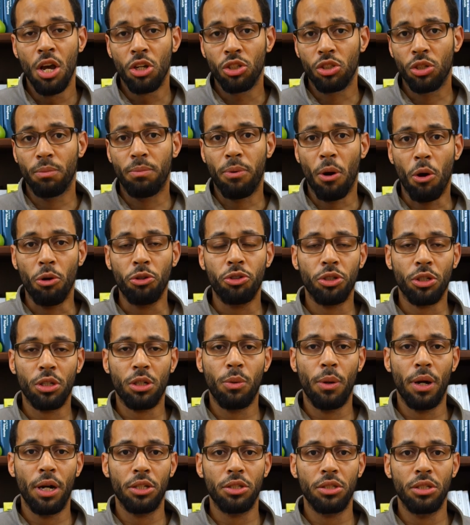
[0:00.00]
So post your
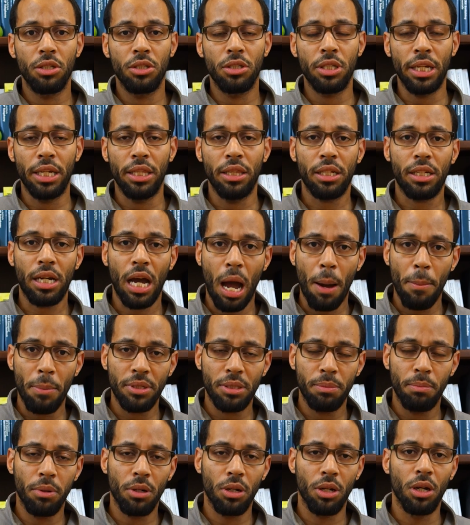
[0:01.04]
questions in the
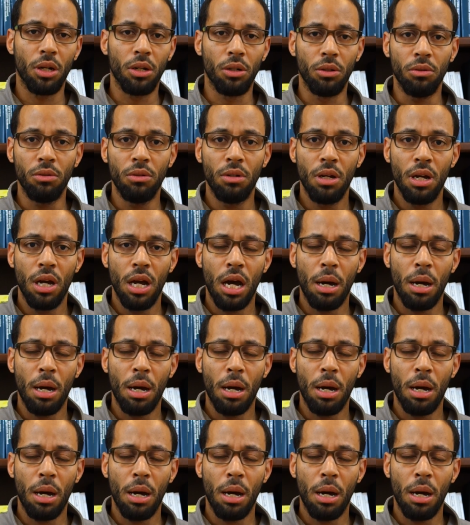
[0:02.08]
comments below